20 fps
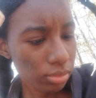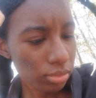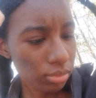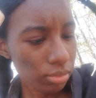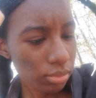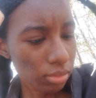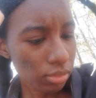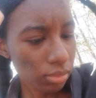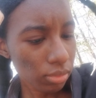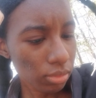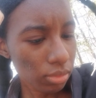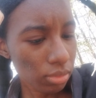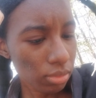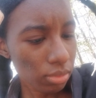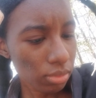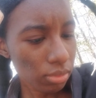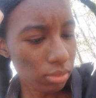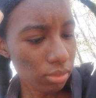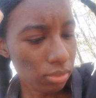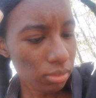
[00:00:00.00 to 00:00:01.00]

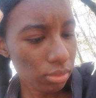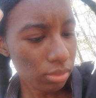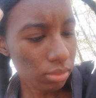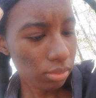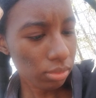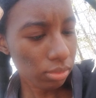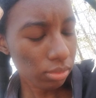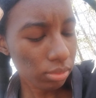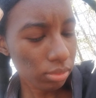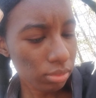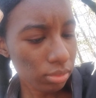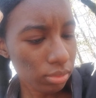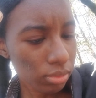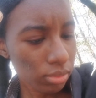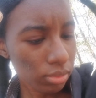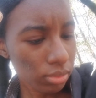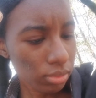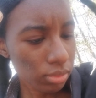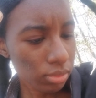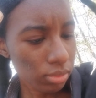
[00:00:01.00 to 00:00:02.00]

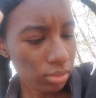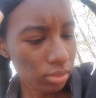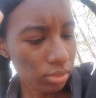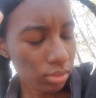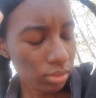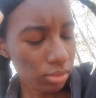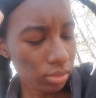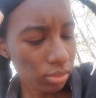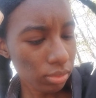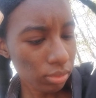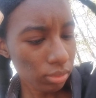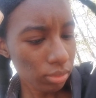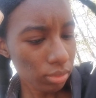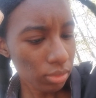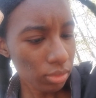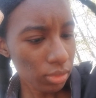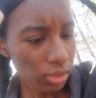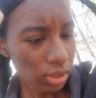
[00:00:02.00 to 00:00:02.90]
(silence)